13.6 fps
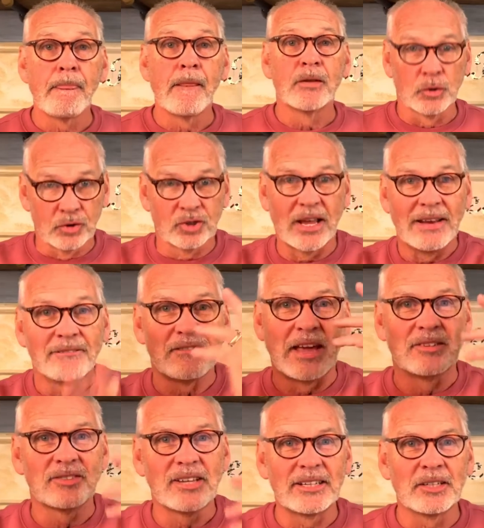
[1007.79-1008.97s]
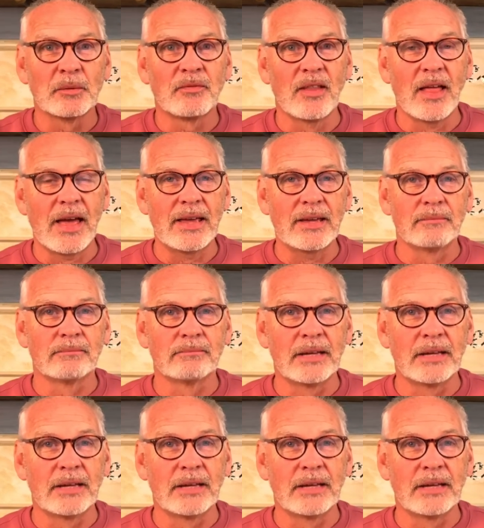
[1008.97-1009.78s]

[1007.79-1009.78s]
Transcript: So Satan fans that into flame.